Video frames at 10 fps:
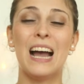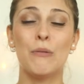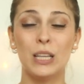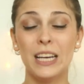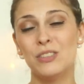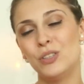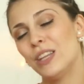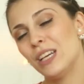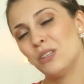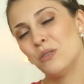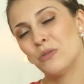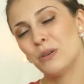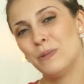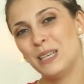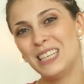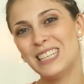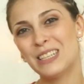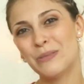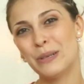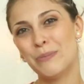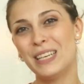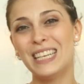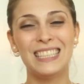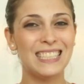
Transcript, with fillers: I would like to thank you for being here with me.